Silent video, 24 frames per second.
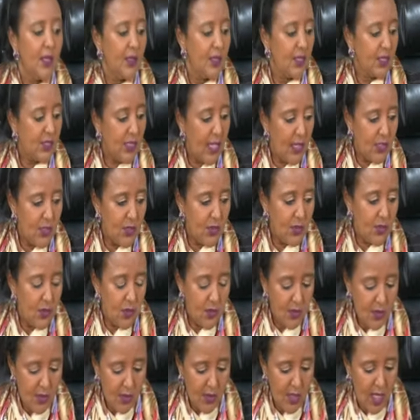
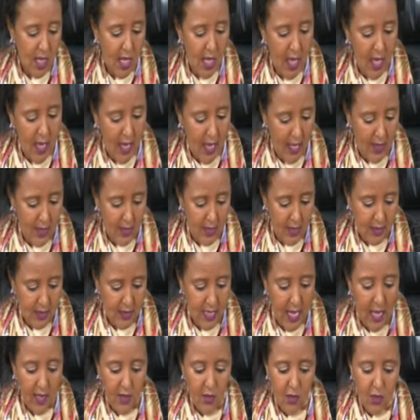discussions and a
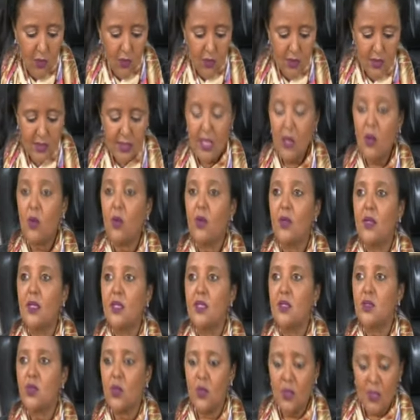dialogue with
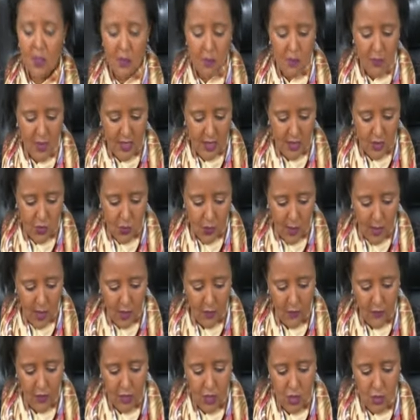stakeholders on the best way
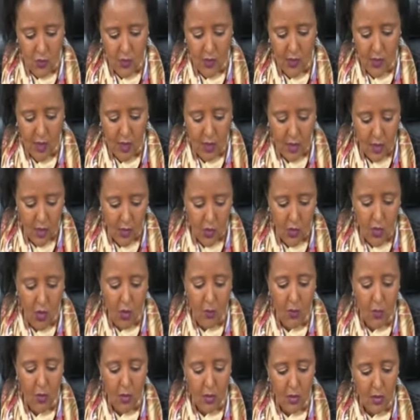of ensuring
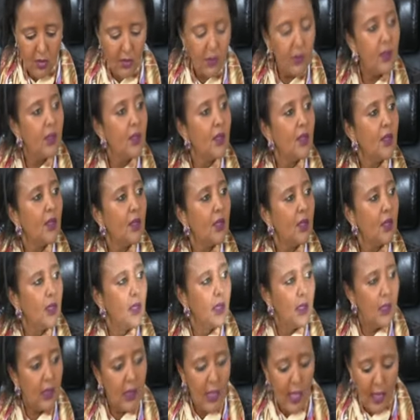normal
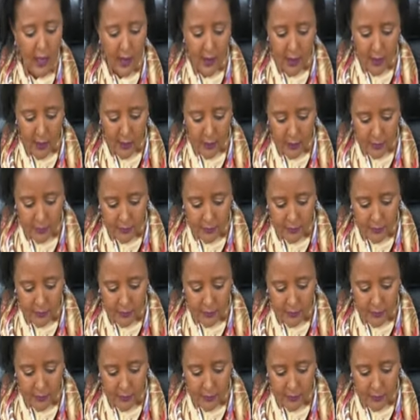learning.